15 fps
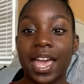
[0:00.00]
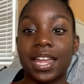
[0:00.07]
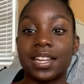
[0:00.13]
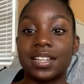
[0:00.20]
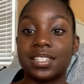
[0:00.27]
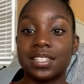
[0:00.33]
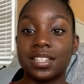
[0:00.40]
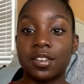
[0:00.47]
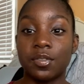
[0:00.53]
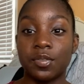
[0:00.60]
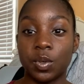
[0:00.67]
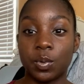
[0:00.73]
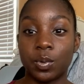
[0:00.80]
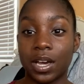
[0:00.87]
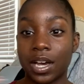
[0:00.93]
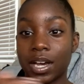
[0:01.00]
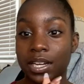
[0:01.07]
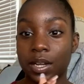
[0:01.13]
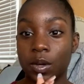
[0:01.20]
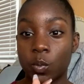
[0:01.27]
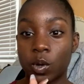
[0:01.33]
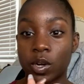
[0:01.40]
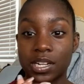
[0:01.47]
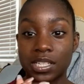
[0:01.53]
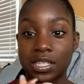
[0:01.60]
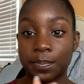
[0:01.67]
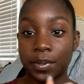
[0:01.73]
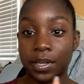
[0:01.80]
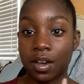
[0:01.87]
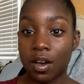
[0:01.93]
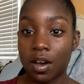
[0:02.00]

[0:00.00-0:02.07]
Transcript: and instead of you cutting where it split